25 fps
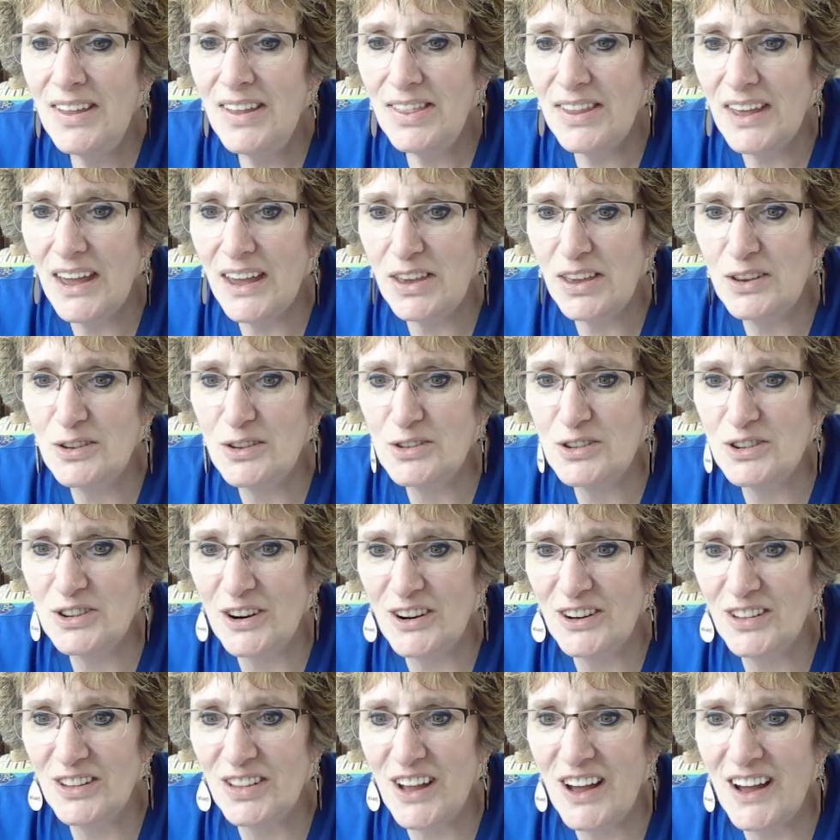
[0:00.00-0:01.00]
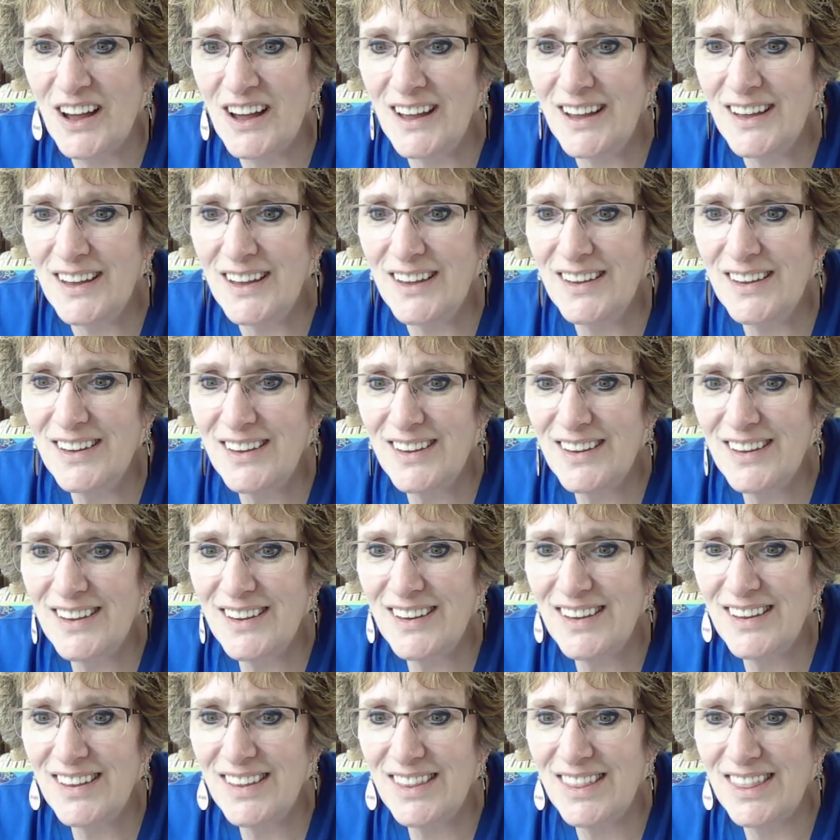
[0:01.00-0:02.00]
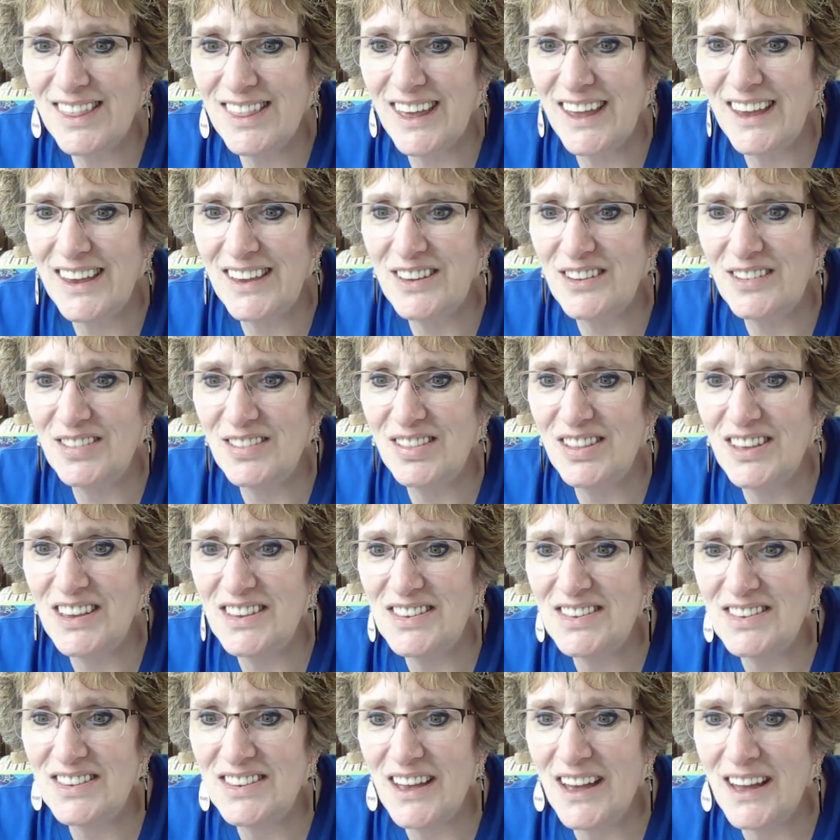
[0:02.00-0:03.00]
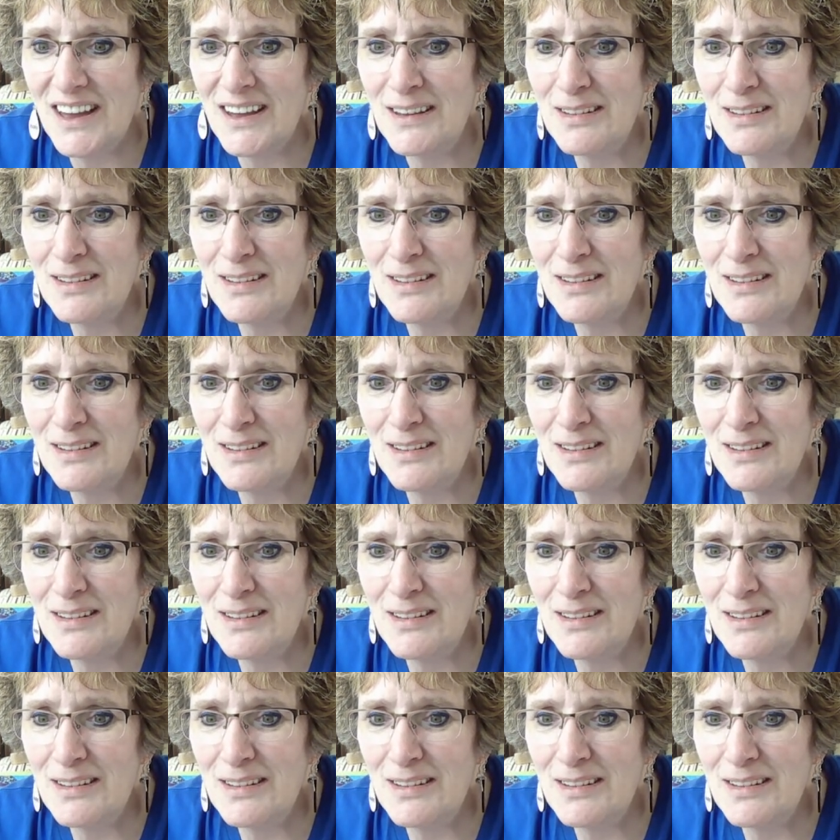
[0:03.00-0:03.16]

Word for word: Thank you, Sherlock. Thank you, Lisa.